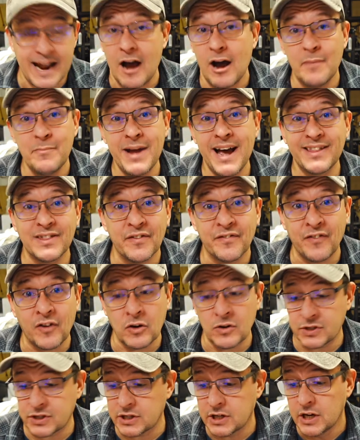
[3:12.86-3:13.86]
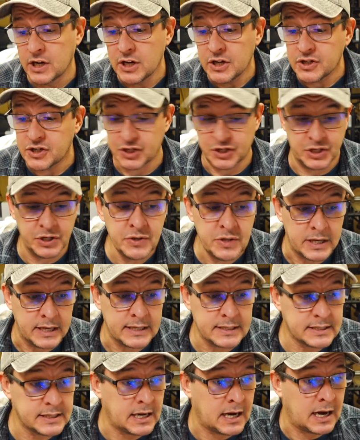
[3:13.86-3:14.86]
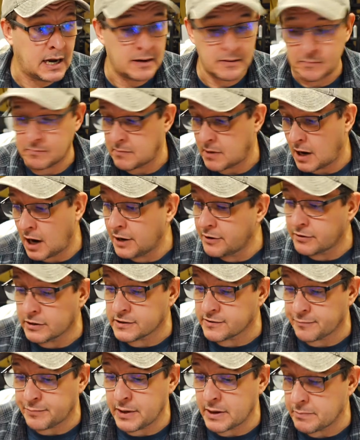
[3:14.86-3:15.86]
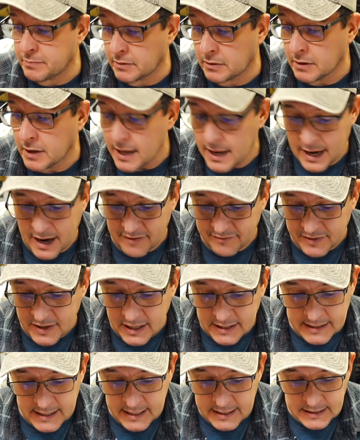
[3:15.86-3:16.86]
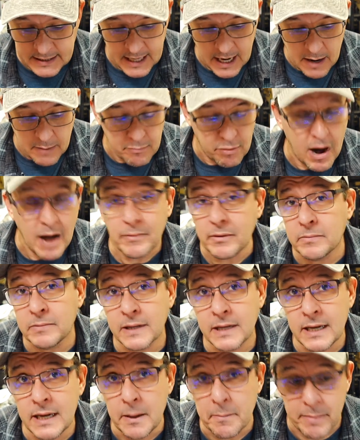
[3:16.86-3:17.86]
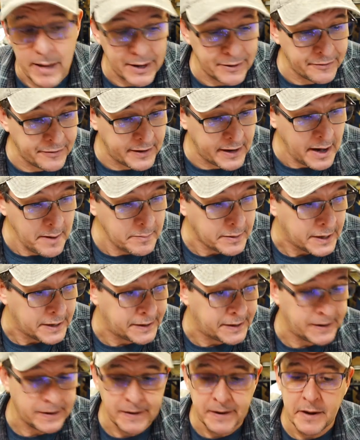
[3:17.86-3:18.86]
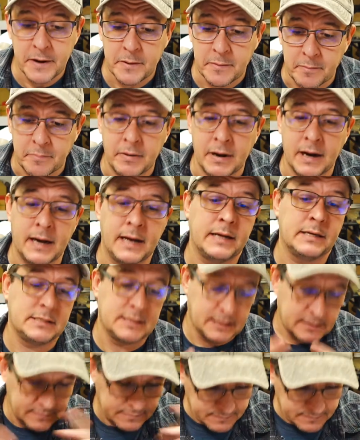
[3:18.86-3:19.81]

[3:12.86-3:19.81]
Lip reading: Now, I'm not the first to do this. Hundreds of people have done this, probably better than I'm gonna, but